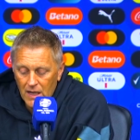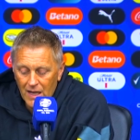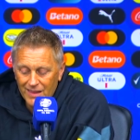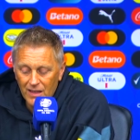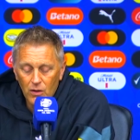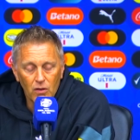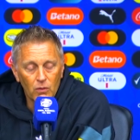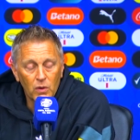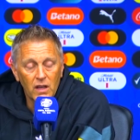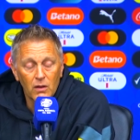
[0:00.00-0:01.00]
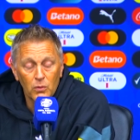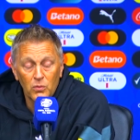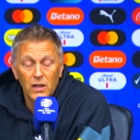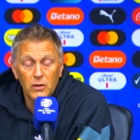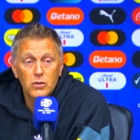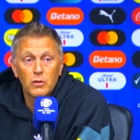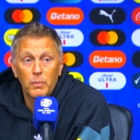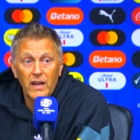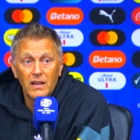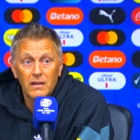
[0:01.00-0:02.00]
I think we are, we are used to
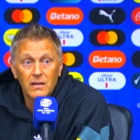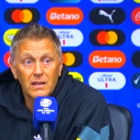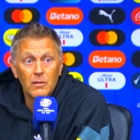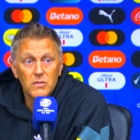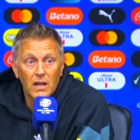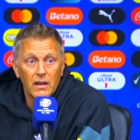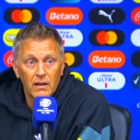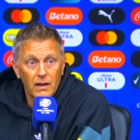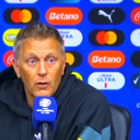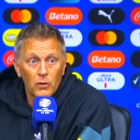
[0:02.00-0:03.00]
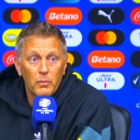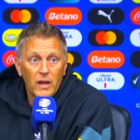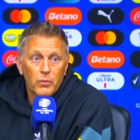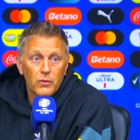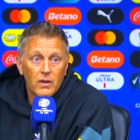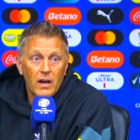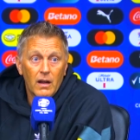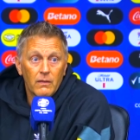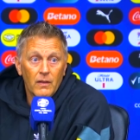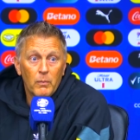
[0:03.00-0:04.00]
playing teams that on paper
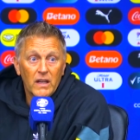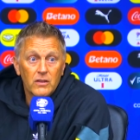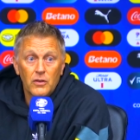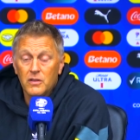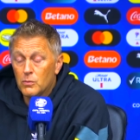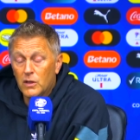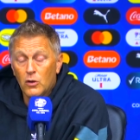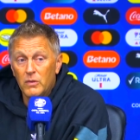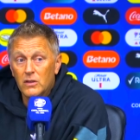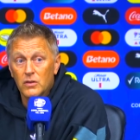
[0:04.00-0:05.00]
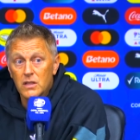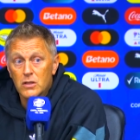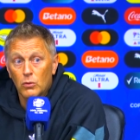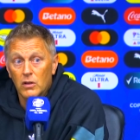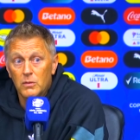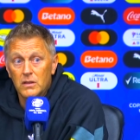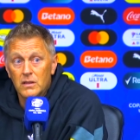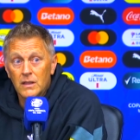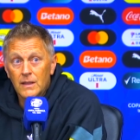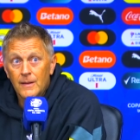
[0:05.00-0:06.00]
are, are better than us. We come into this
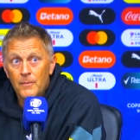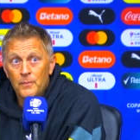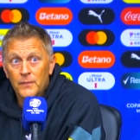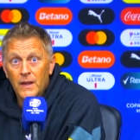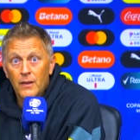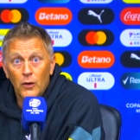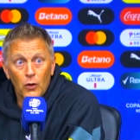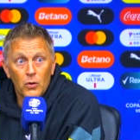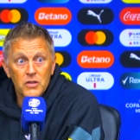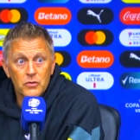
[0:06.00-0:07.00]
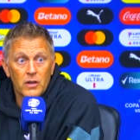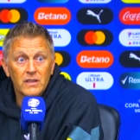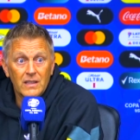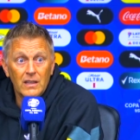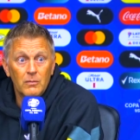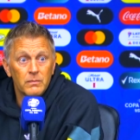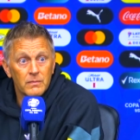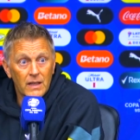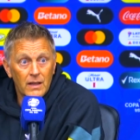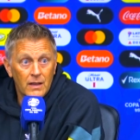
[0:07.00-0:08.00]
tournament, the lowest ranked team
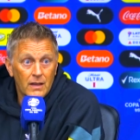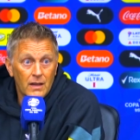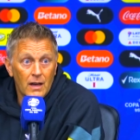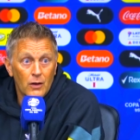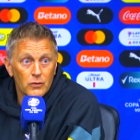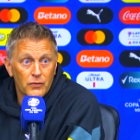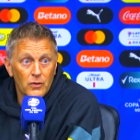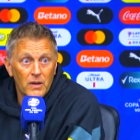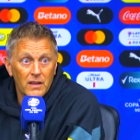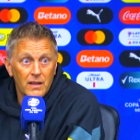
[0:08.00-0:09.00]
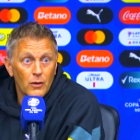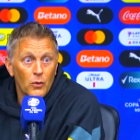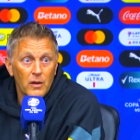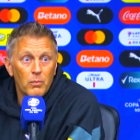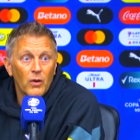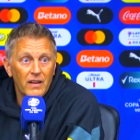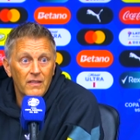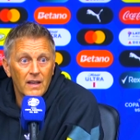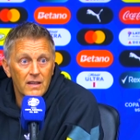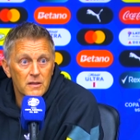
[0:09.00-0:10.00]
uh, out from, I think only
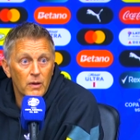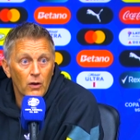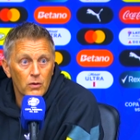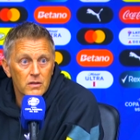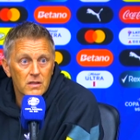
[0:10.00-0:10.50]
Bolivia is below us